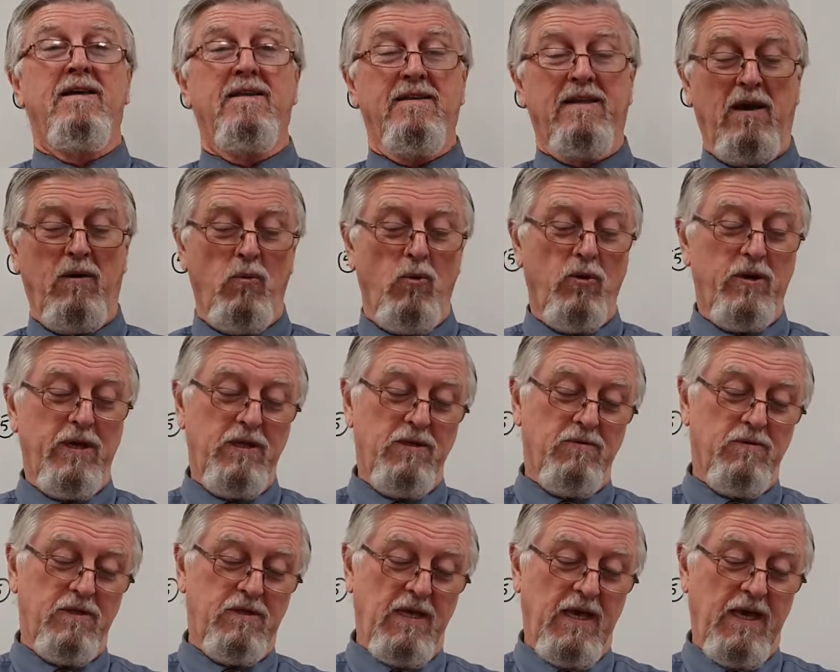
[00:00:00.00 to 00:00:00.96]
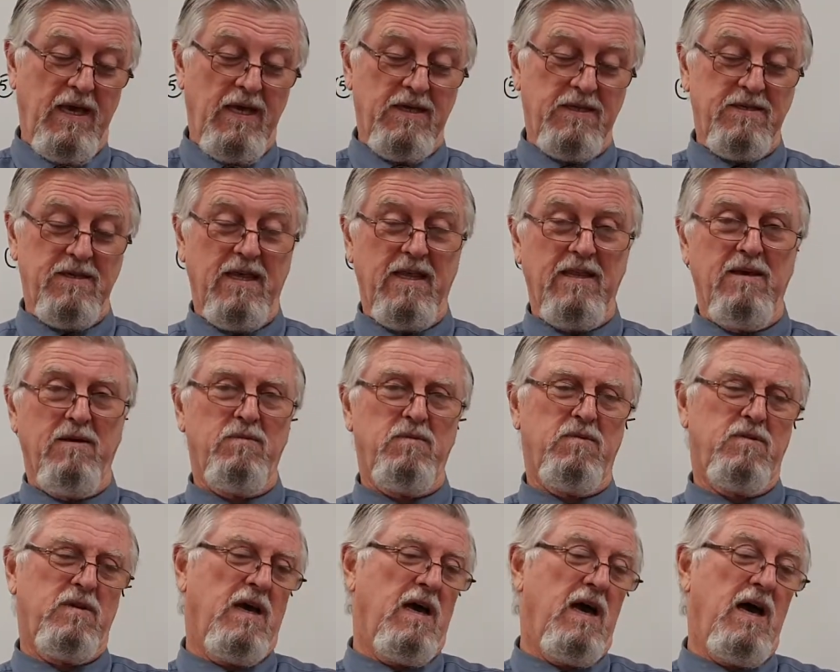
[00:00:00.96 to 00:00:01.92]
they walk into a test and
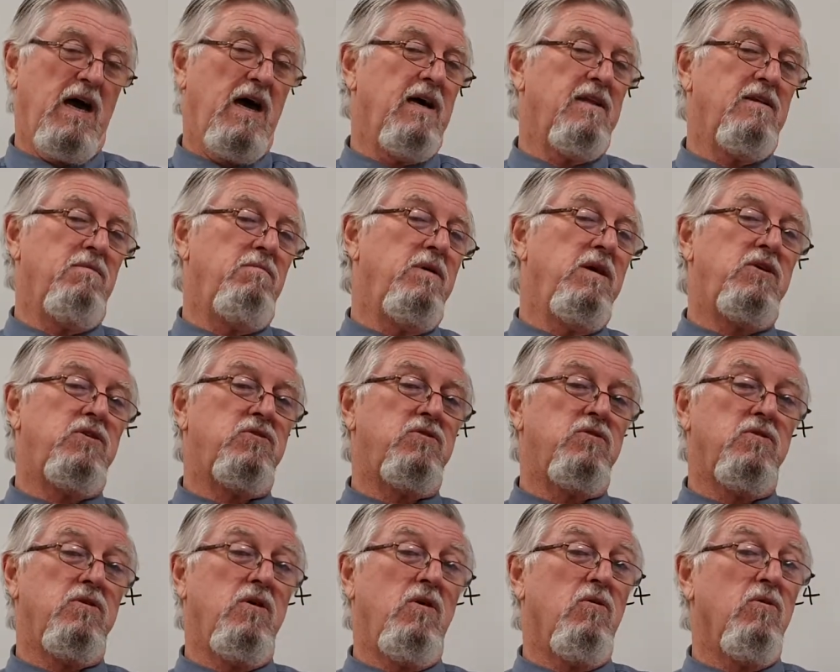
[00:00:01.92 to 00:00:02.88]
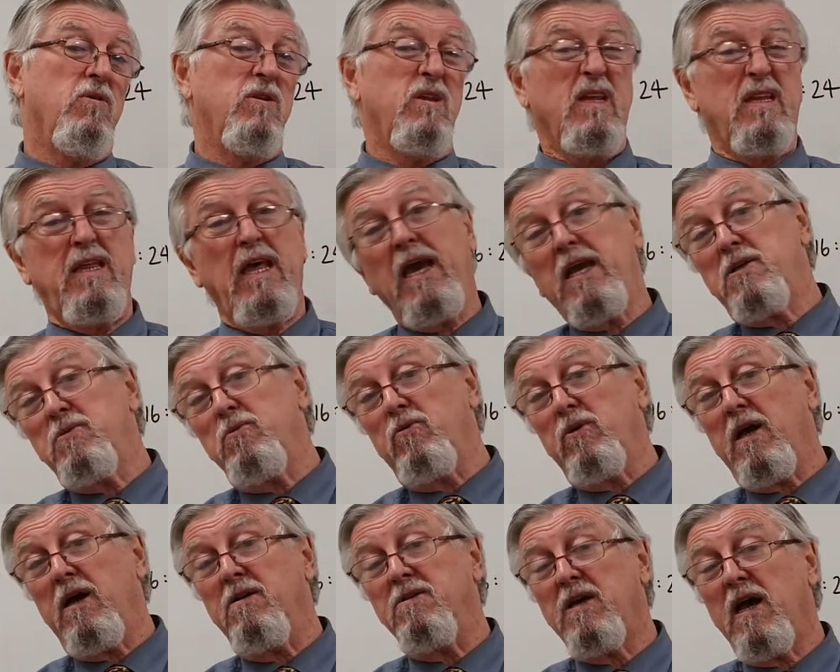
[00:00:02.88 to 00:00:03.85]
it's a harder mixture, or the textbook
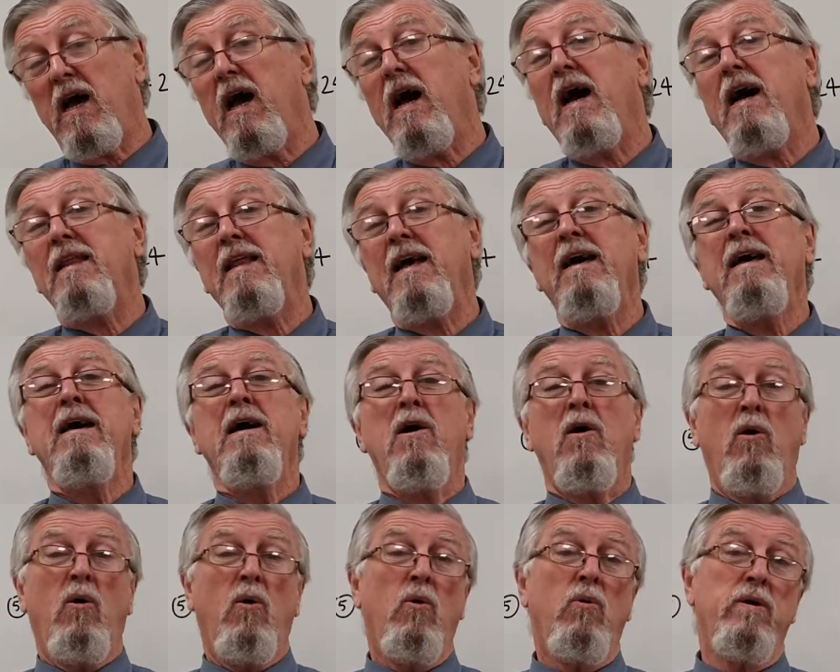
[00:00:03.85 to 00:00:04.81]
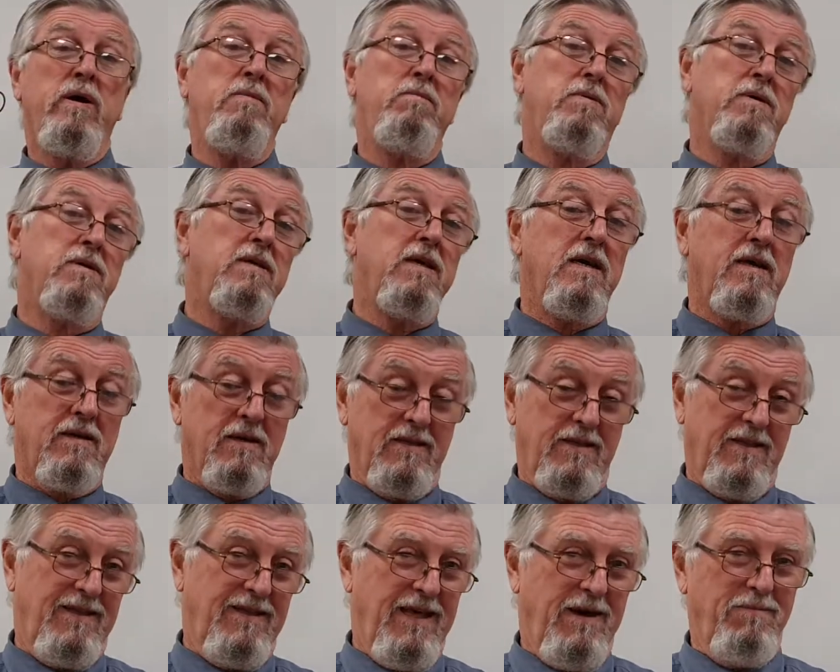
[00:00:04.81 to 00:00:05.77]
goes harder, or in particular
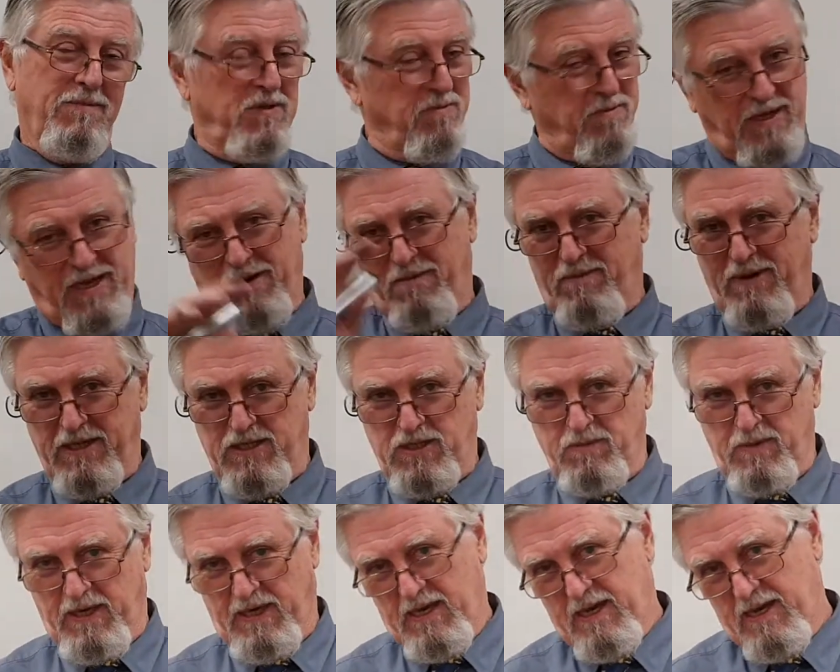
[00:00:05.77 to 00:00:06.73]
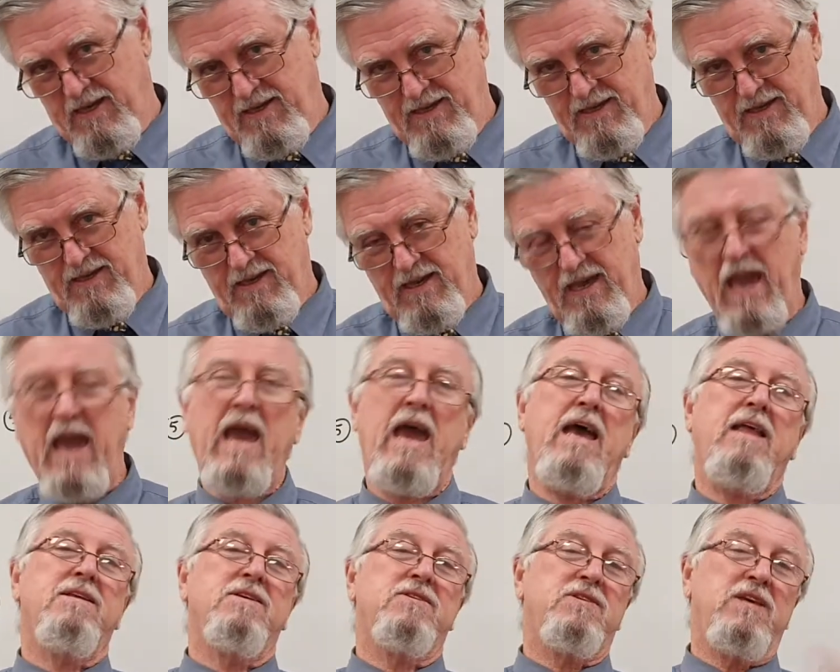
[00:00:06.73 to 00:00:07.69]
the numbers become much bigger
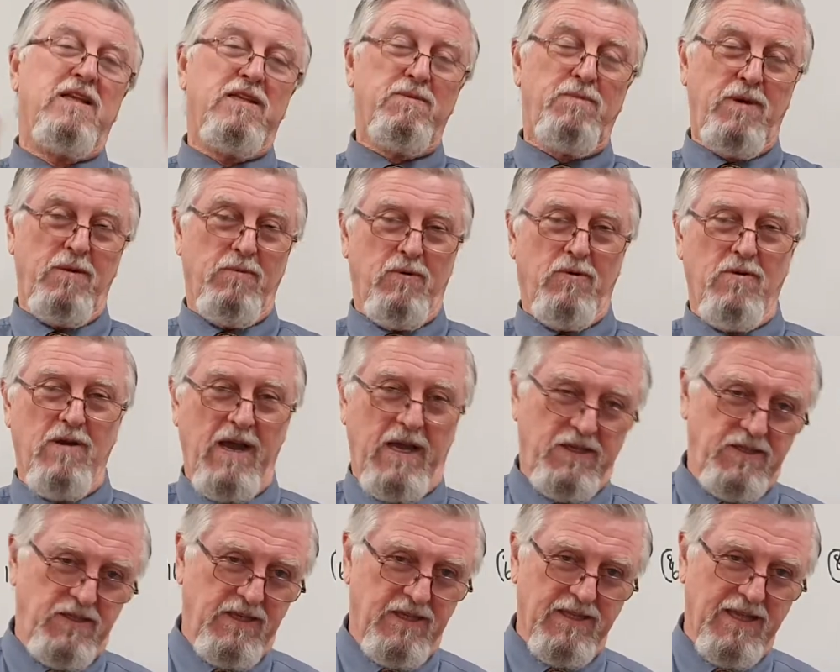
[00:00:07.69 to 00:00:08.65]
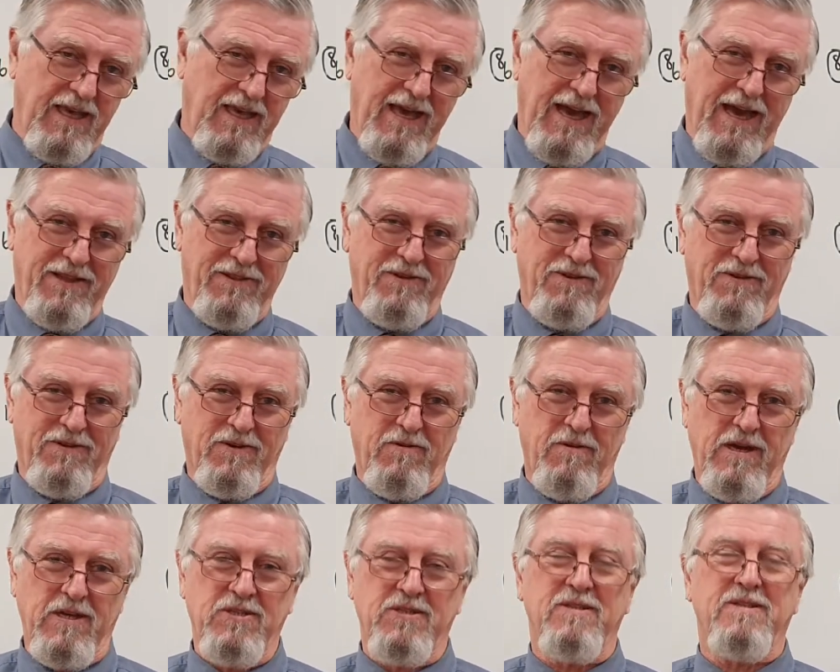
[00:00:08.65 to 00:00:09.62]
and it sends people crazy and they can't do the
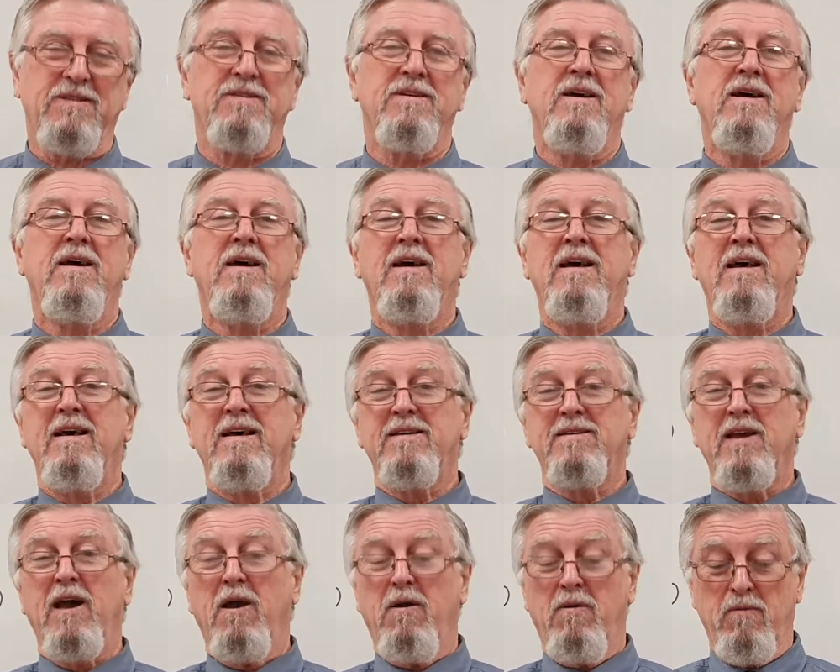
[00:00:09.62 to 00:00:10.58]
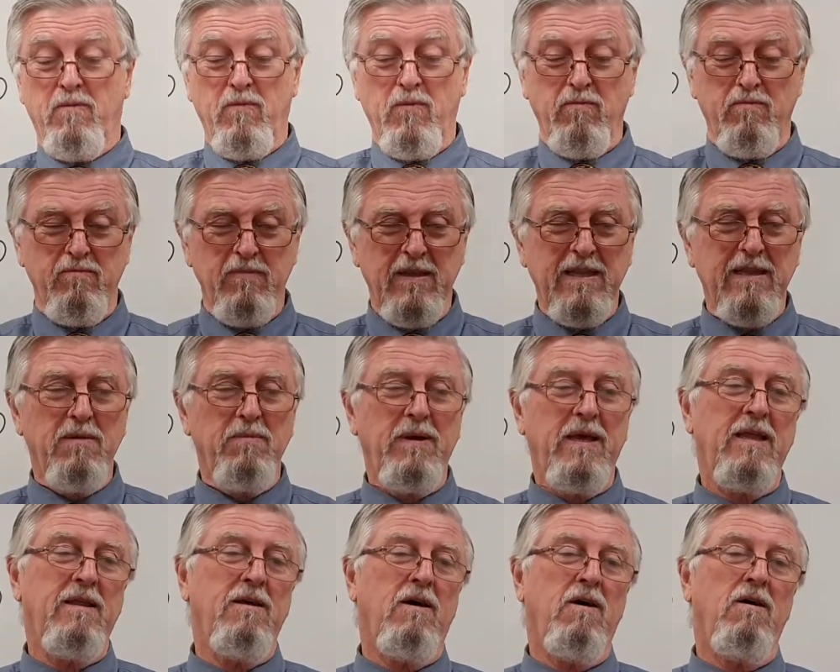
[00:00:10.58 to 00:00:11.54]
questions. So a little
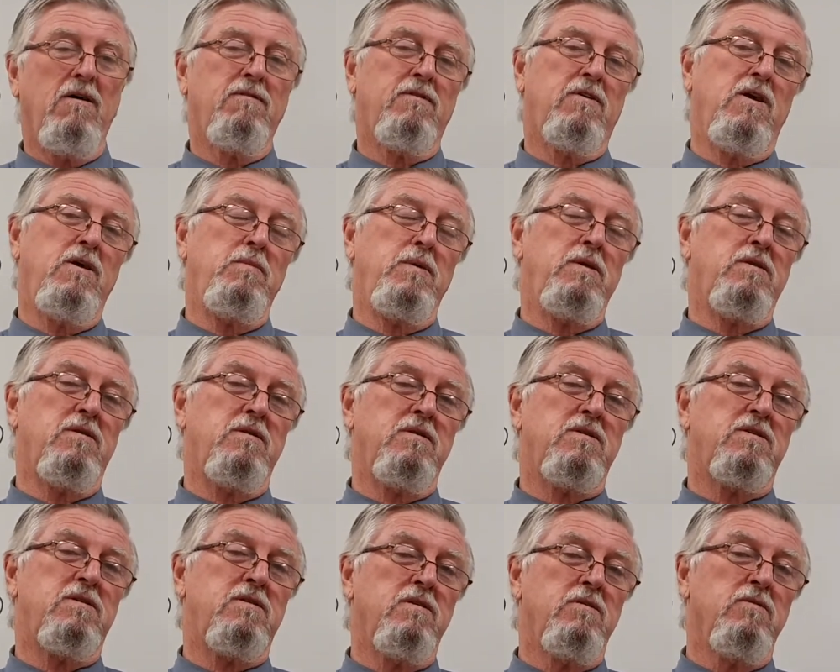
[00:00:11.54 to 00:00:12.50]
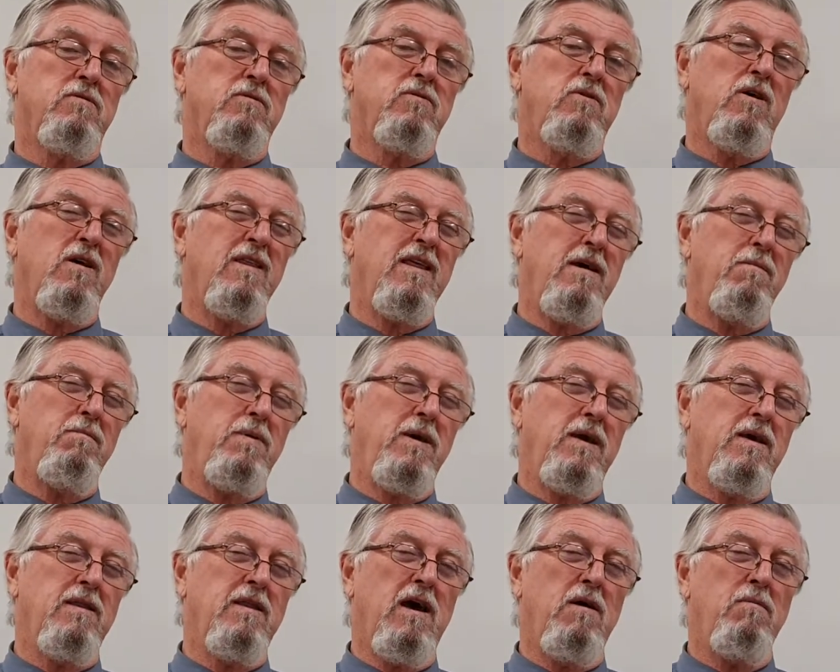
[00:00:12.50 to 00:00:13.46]
bit of keeping to still not that
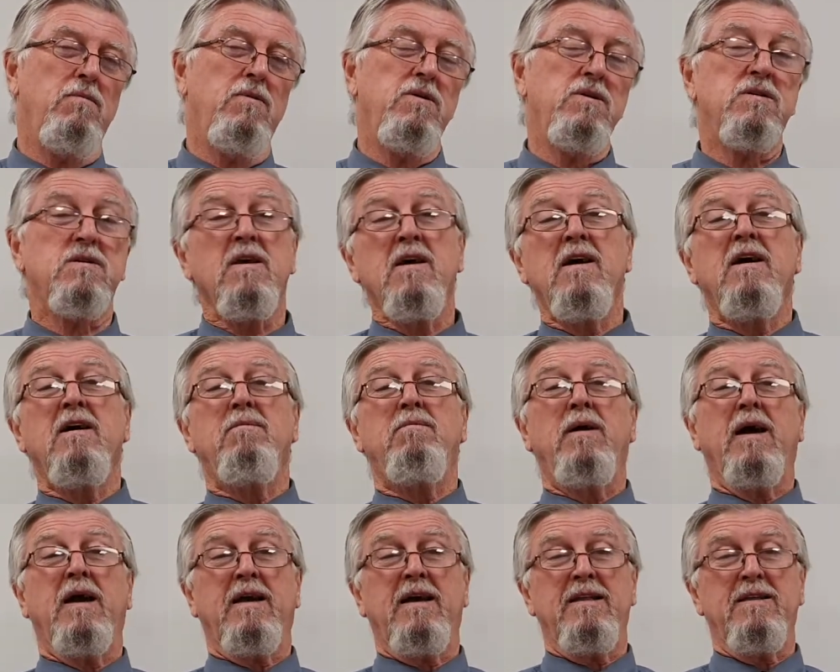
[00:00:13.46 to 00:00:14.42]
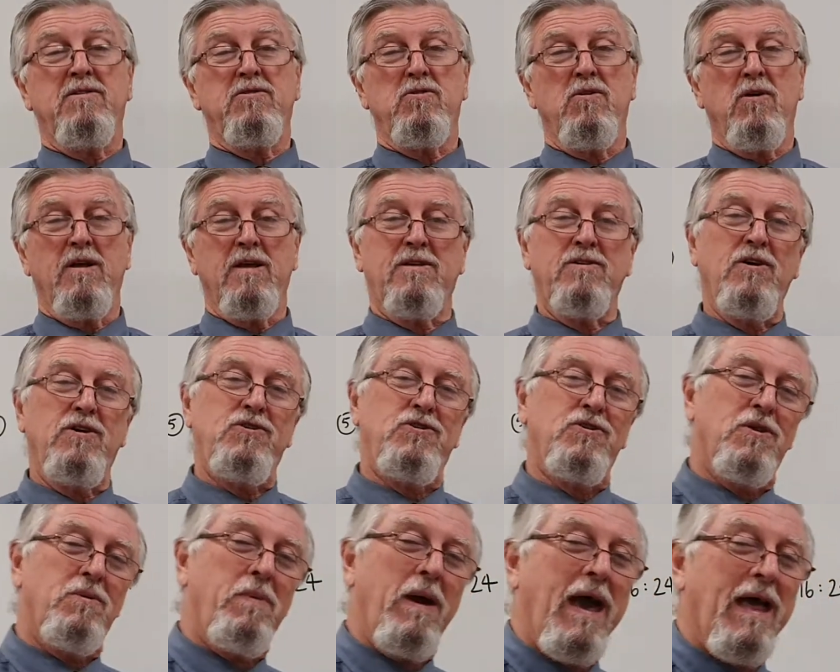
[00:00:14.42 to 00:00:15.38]
bigger numbers, but going to try to teach you
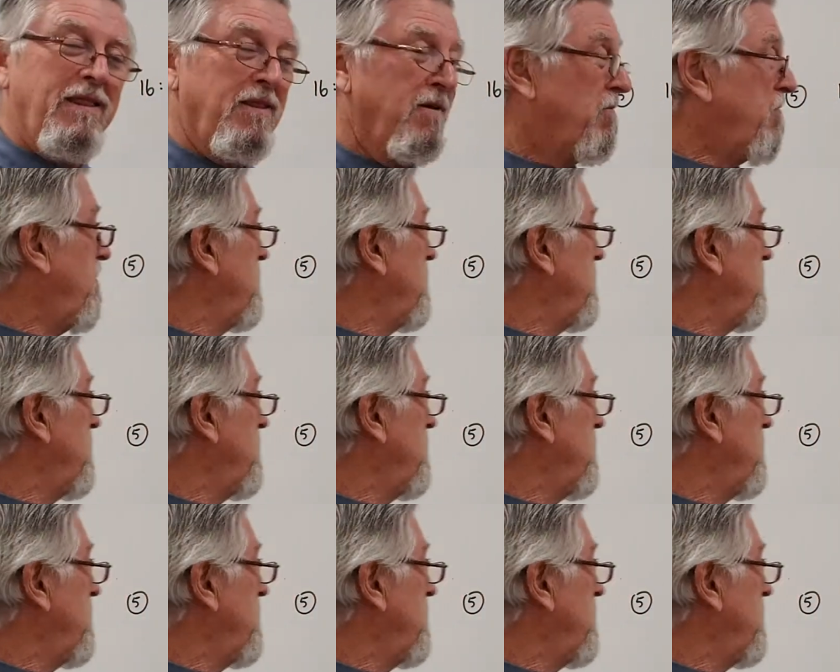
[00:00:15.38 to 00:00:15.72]
the pattern of